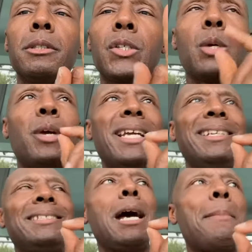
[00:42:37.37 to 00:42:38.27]
See,
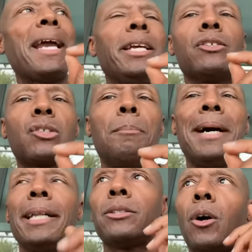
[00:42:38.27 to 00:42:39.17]
anytime I hear
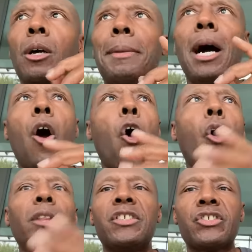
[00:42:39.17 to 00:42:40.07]
somebody talk about
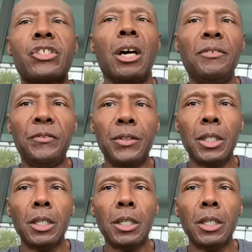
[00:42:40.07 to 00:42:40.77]
all this stuff